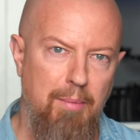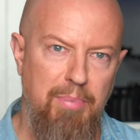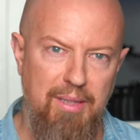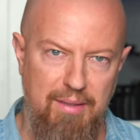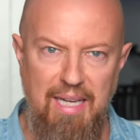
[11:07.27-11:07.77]

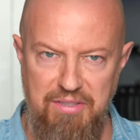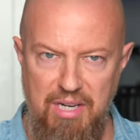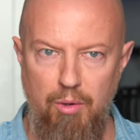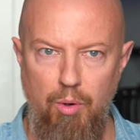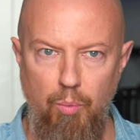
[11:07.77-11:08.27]
but that's
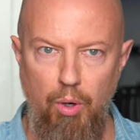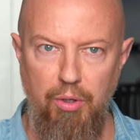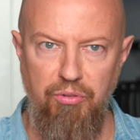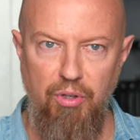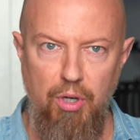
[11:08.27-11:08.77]
how it
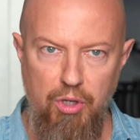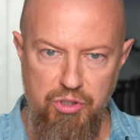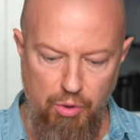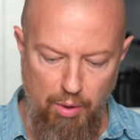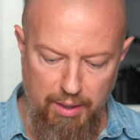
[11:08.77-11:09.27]
works.
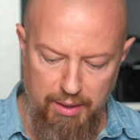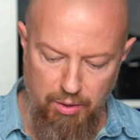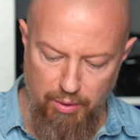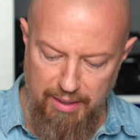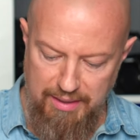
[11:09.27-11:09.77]
So I'm gonna
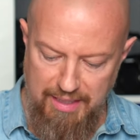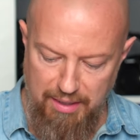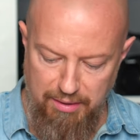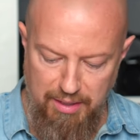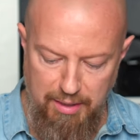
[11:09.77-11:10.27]
go ahead and
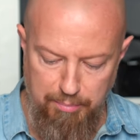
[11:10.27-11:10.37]
get the